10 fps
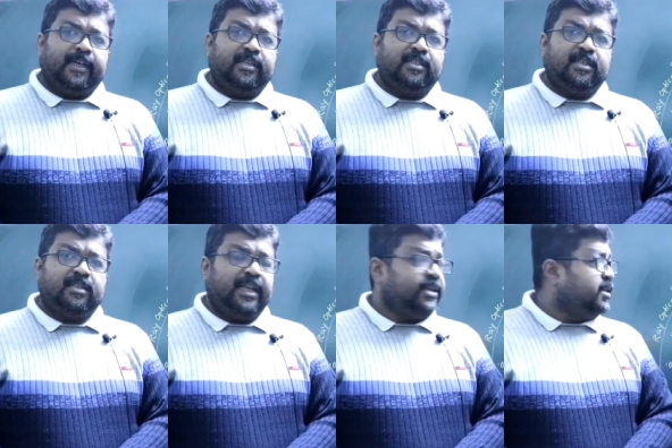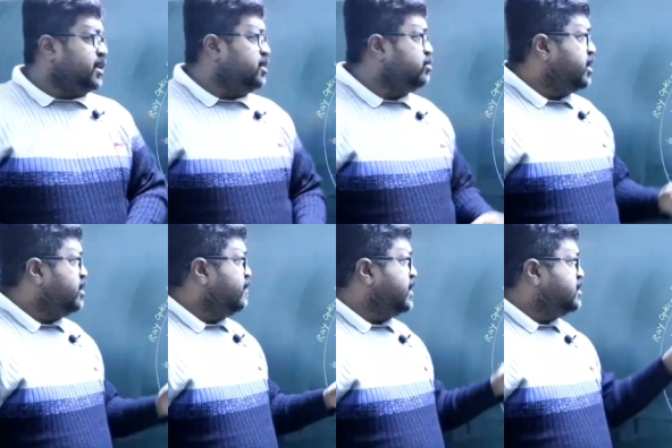expectations is like uh,
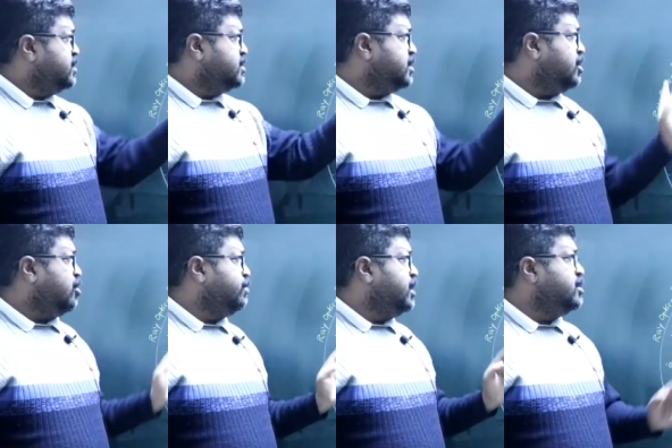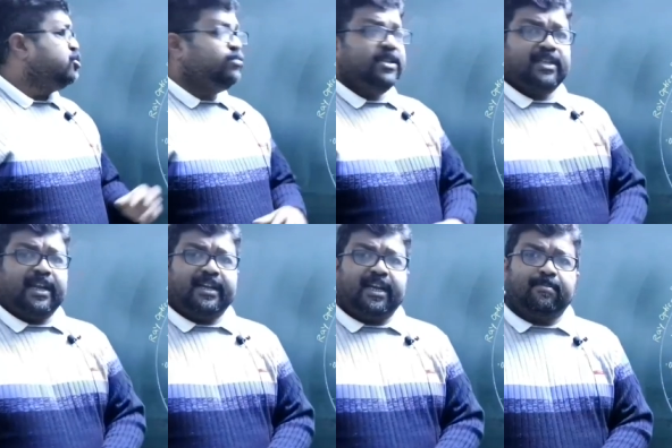you can revise this optical
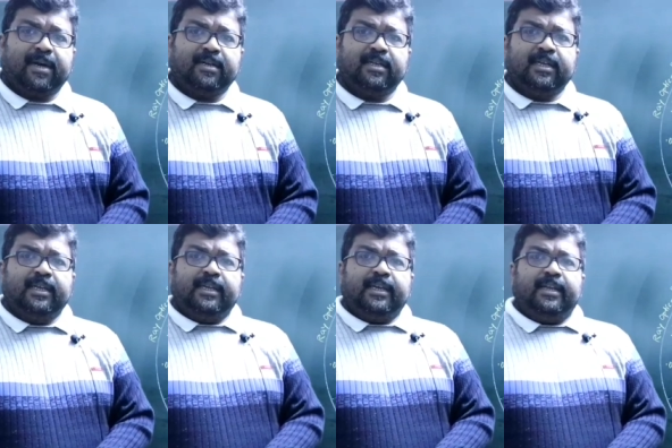instrument entire part